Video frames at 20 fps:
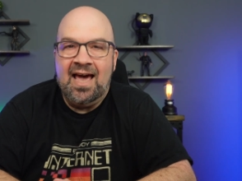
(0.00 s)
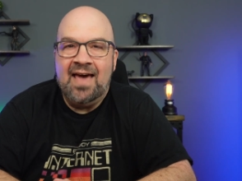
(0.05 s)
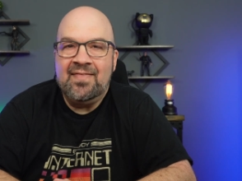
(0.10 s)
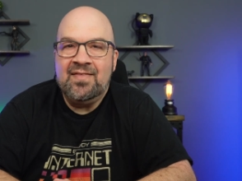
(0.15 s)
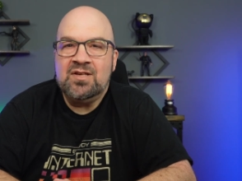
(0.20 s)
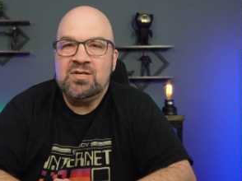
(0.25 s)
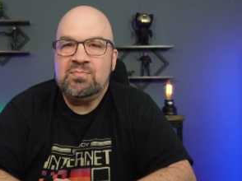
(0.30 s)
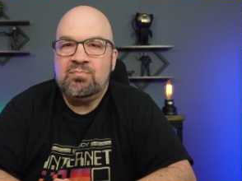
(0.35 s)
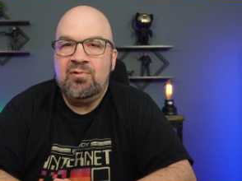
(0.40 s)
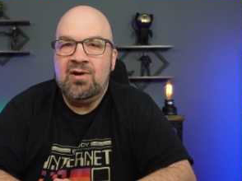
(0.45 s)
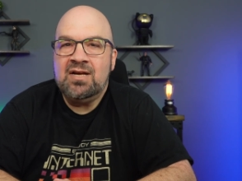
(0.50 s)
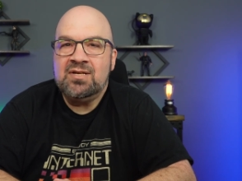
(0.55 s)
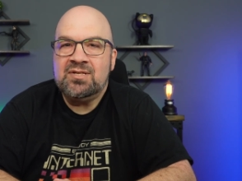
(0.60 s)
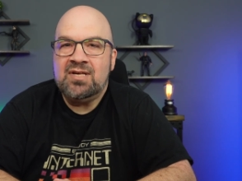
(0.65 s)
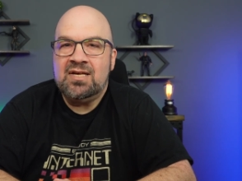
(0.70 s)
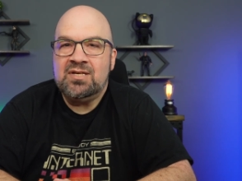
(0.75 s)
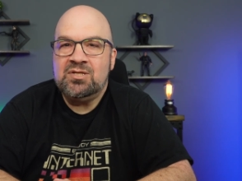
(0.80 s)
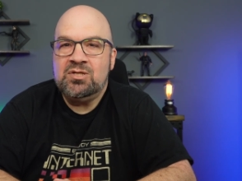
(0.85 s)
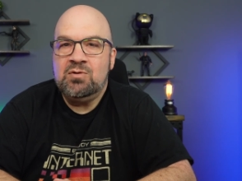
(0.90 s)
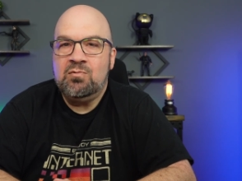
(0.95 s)
And this brings
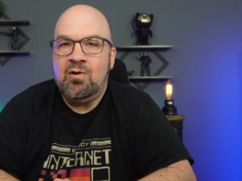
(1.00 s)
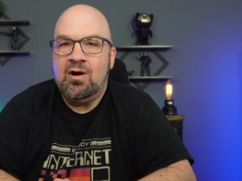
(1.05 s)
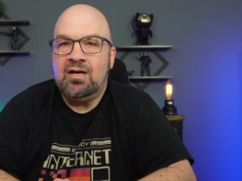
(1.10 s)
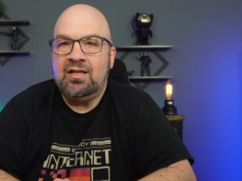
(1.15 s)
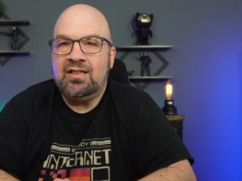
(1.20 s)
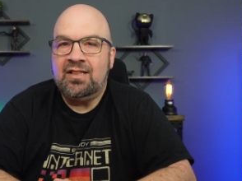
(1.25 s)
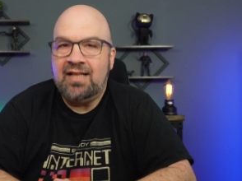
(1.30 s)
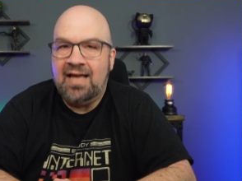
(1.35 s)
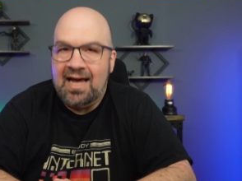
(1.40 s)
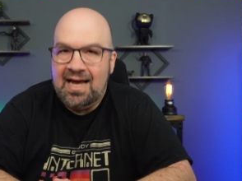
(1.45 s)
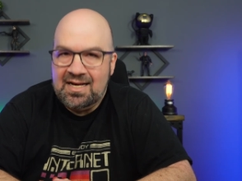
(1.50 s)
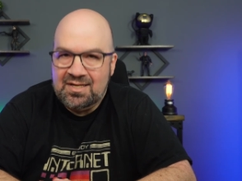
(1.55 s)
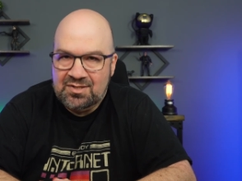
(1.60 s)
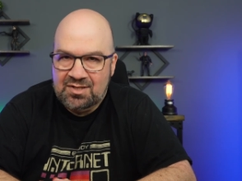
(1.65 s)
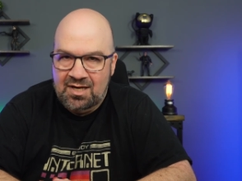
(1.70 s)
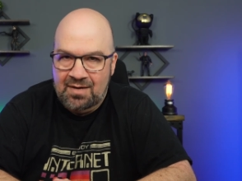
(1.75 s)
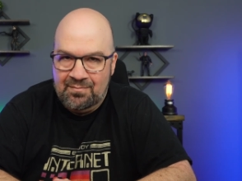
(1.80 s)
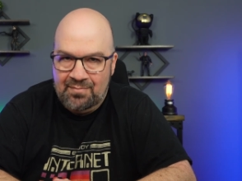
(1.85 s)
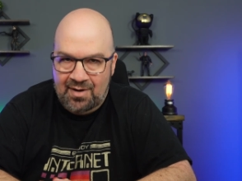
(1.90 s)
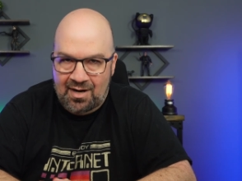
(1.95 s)
us to our
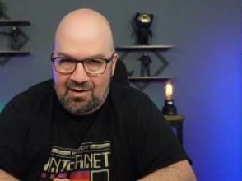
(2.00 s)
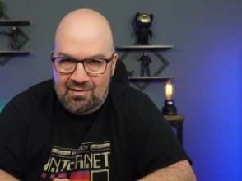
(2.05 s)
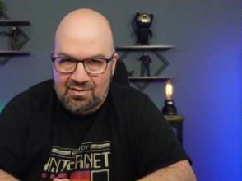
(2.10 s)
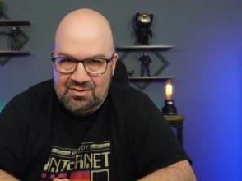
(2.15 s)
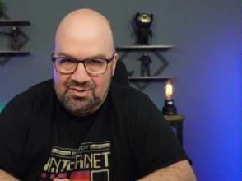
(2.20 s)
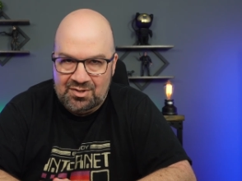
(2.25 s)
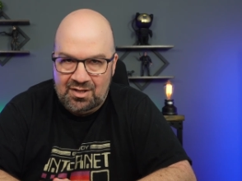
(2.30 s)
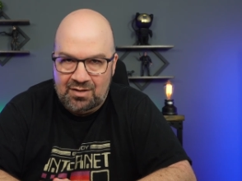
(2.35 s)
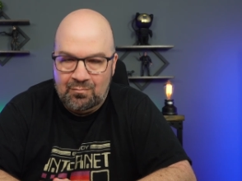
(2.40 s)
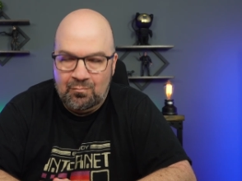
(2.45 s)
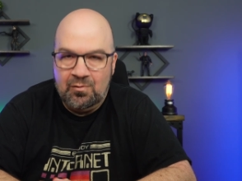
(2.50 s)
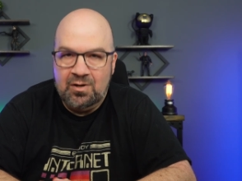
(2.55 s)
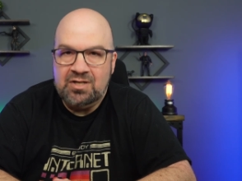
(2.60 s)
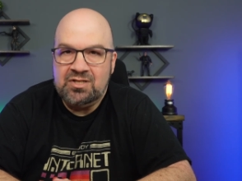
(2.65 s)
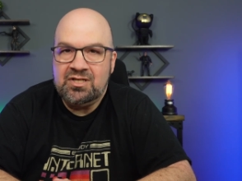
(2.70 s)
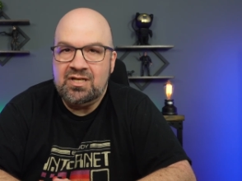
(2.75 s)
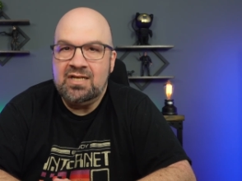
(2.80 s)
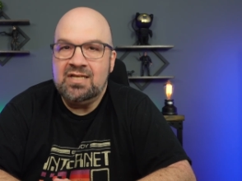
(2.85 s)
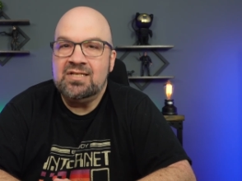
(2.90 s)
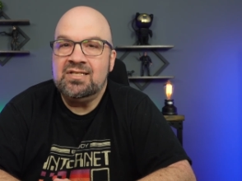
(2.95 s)
last comparison,
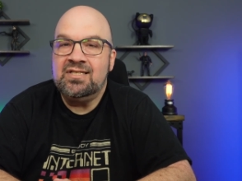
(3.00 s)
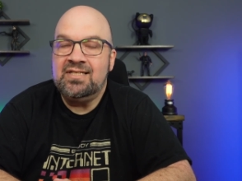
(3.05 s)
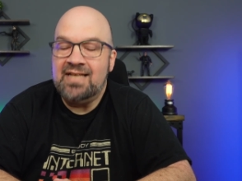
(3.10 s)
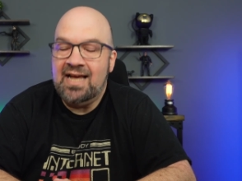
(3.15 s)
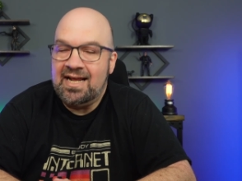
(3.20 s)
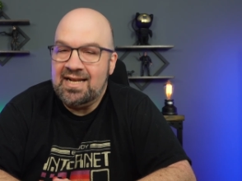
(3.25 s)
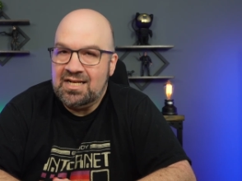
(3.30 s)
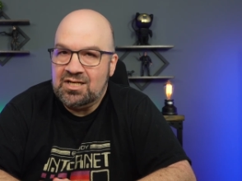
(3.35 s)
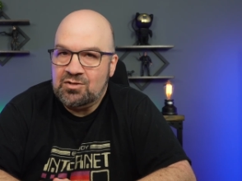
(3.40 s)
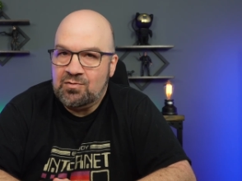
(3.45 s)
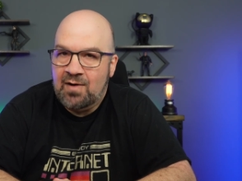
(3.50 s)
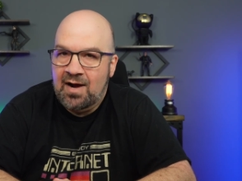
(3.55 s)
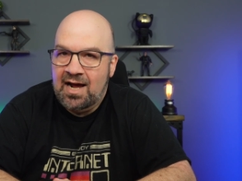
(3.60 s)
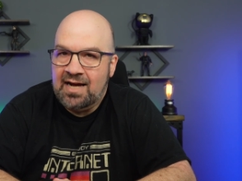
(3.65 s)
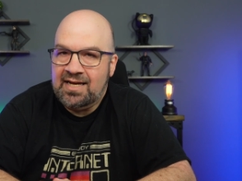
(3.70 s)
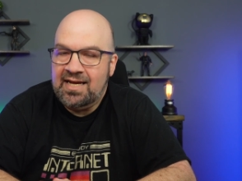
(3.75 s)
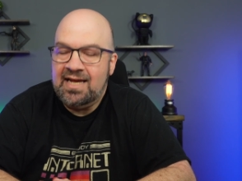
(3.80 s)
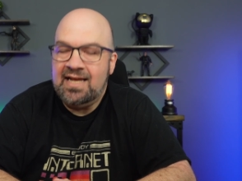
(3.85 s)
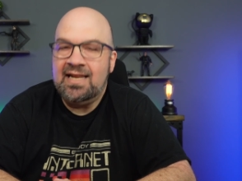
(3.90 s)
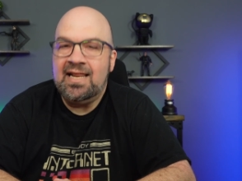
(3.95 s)
which is data
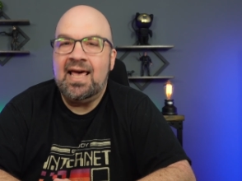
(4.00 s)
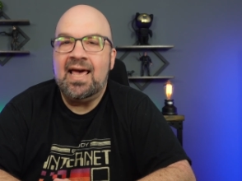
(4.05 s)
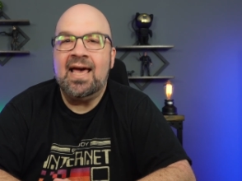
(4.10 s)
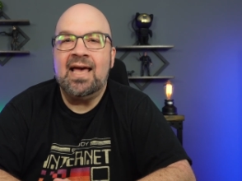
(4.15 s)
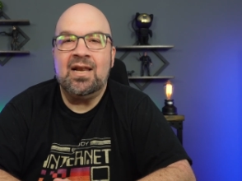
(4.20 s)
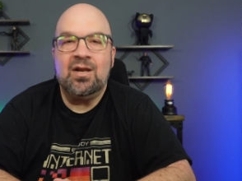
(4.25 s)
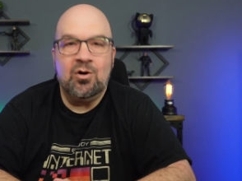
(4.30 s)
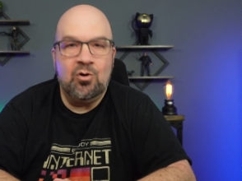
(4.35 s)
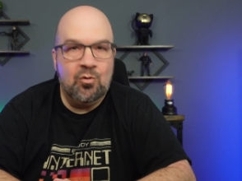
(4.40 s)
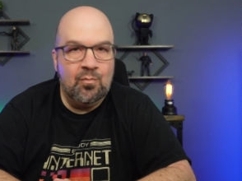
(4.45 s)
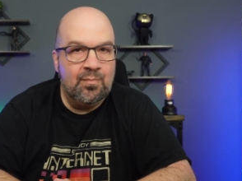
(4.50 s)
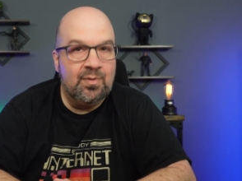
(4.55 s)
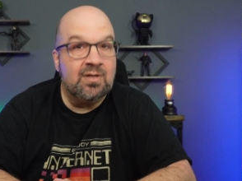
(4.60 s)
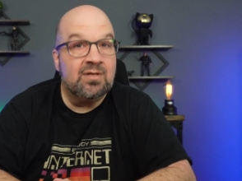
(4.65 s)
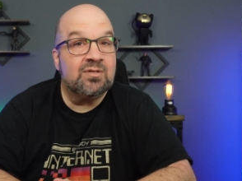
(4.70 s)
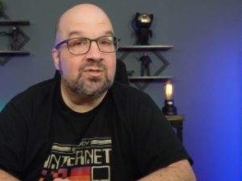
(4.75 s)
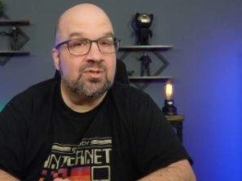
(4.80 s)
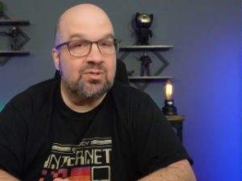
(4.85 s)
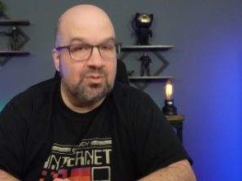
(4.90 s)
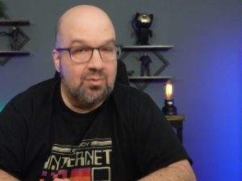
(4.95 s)
tracking and
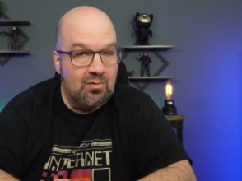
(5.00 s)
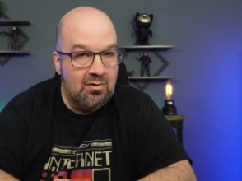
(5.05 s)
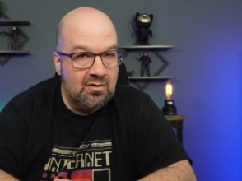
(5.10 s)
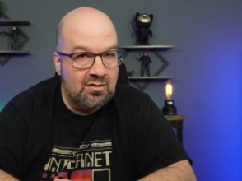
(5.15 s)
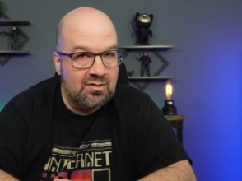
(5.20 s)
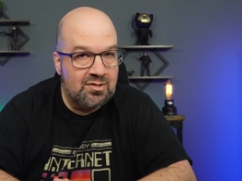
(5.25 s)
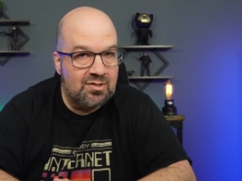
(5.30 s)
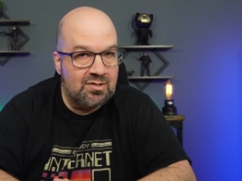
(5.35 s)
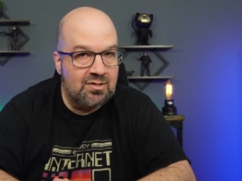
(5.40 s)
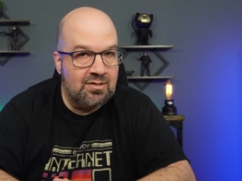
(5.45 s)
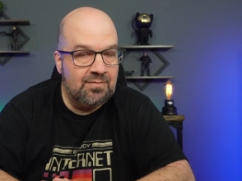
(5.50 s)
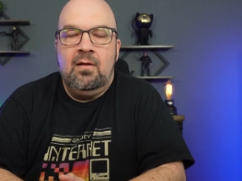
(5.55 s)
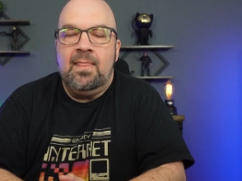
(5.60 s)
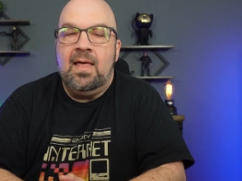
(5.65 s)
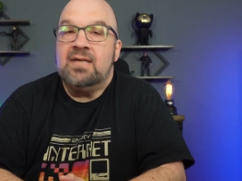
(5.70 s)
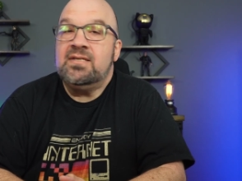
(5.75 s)
open source.